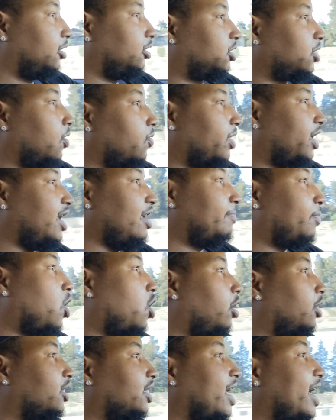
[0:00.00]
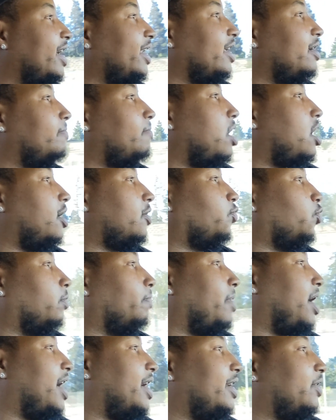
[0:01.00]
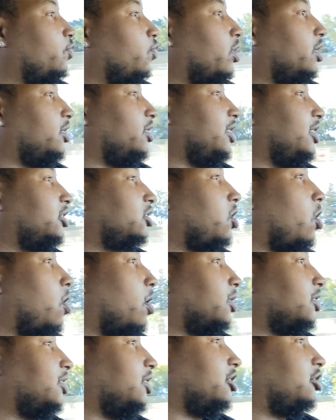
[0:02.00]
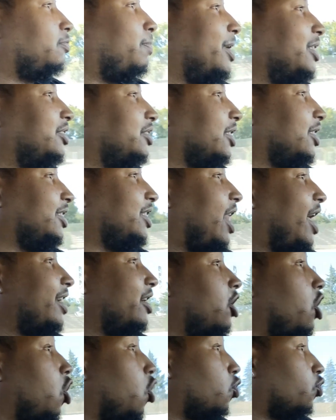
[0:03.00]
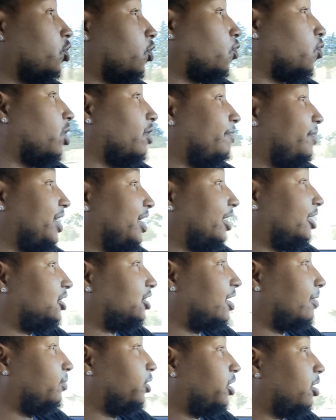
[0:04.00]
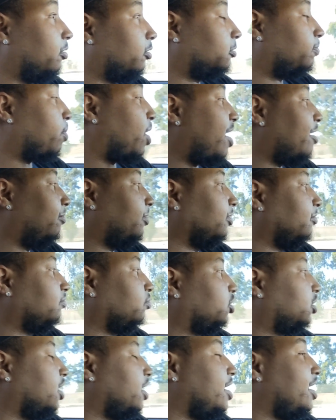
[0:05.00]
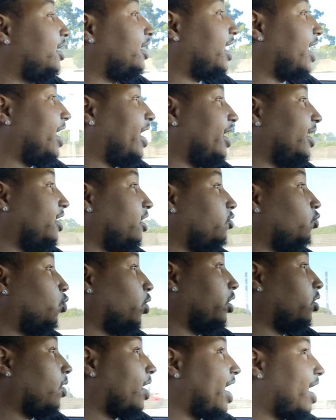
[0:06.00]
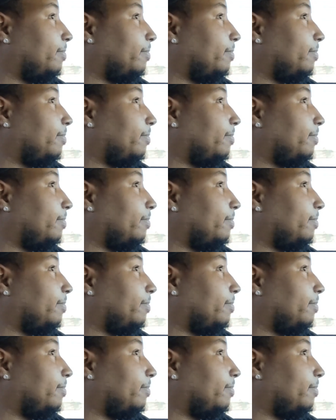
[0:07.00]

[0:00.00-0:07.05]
So keep all that in mind when buying one of these cars, and especially like an older one, because some of those problems can and will